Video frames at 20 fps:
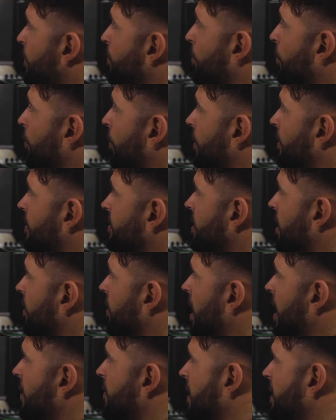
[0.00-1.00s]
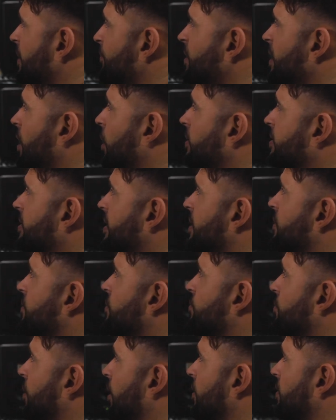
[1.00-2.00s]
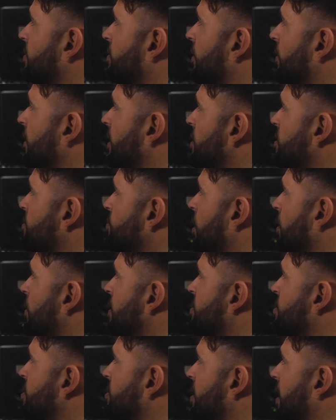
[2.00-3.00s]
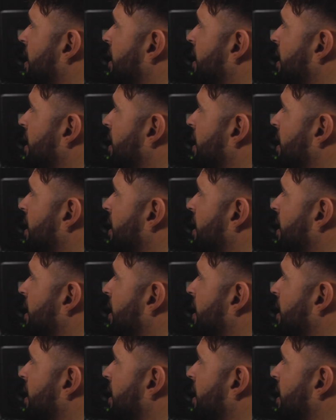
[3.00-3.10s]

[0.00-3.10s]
important. So and then we go on to intro. So intro is just a